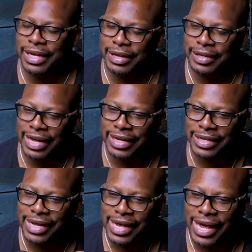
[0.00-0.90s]
And
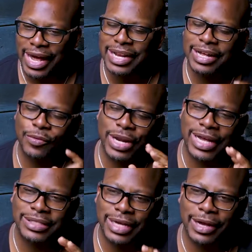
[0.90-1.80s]
and and, and what I
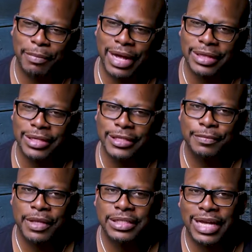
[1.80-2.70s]
say about this
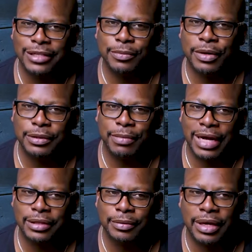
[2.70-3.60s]
is not so much
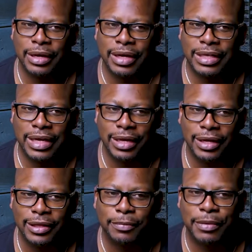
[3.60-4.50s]
about the uh, the
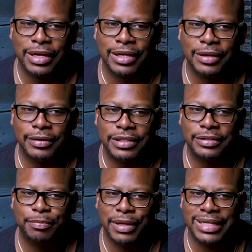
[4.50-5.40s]
healing, but
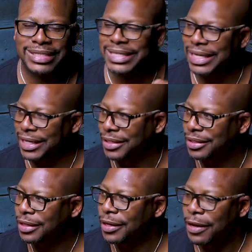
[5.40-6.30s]
just being seen.
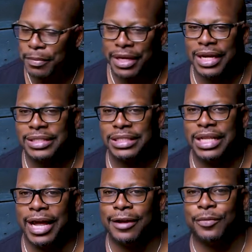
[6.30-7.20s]
Mm-hmm. Because it's
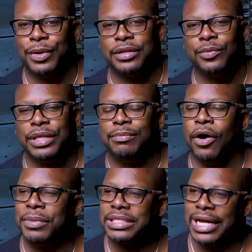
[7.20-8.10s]
like when, when
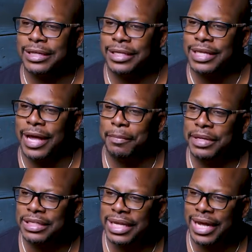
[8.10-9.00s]
moments like this happen,
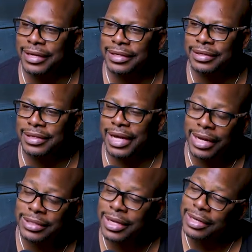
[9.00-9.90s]
it's like God
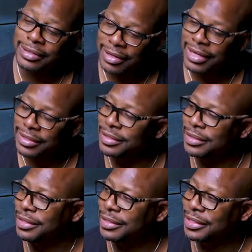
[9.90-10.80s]
is like, I still
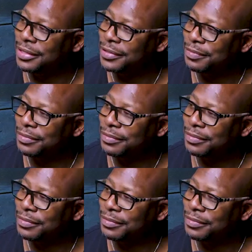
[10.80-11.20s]
see you, LaTerras.